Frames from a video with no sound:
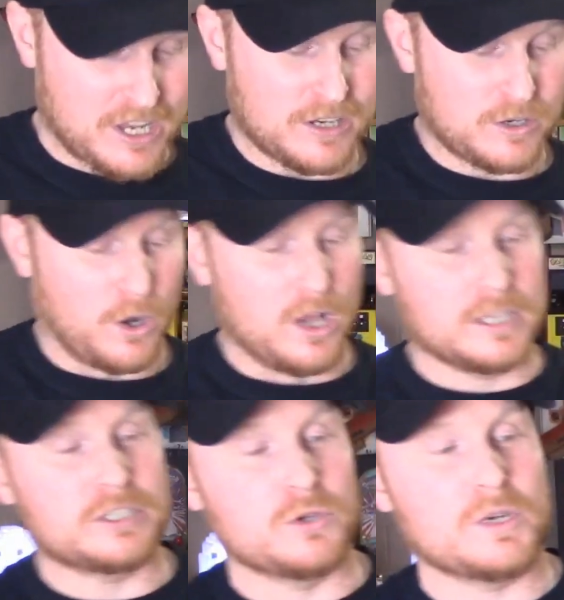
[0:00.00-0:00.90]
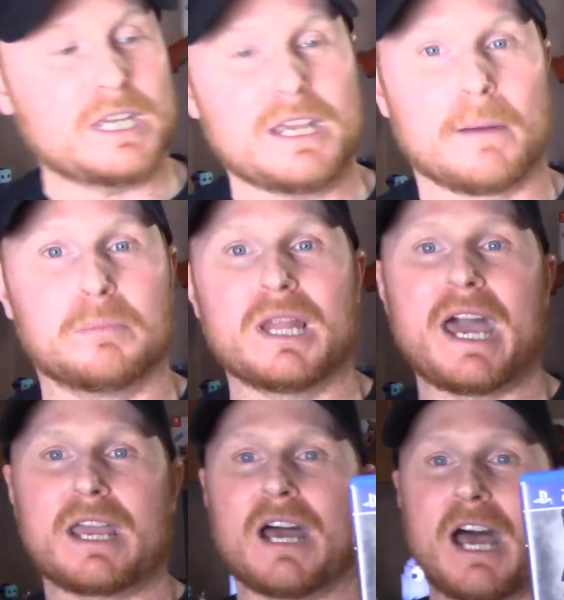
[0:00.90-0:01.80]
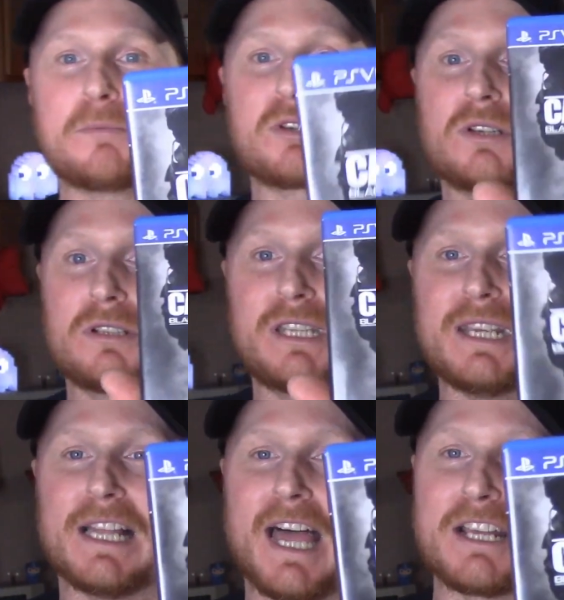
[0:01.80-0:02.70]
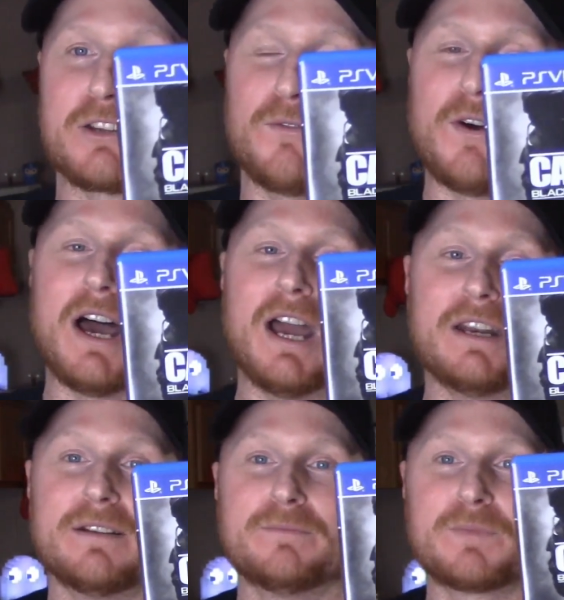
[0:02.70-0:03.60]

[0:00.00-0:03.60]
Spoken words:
Call of Duty Black Ops Declassified.